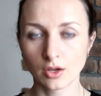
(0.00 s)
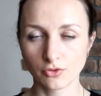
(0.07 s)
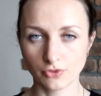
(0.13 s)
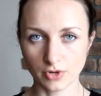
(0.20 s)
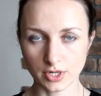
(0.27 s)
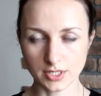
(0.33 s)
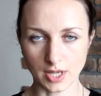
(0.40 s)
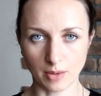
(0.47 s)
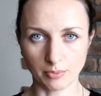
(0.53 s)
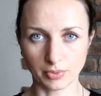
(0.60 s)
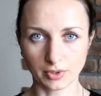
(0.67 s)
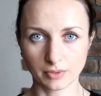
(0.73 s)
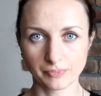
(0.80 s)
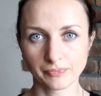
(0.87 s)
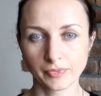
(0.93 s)
For
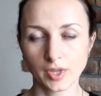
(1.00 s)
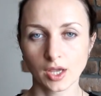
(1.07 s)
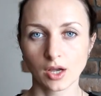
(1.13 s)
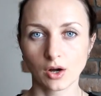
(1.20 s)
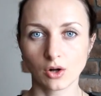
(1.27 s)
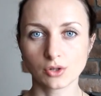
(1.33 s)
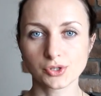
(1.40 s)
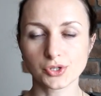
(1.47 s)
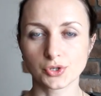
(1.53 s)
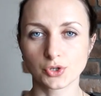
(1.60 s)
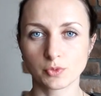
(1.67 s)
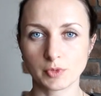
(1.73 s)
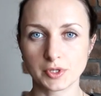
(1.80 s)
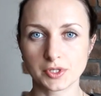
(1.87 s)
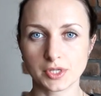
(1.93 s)
example, also
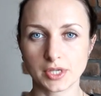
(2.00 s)
you may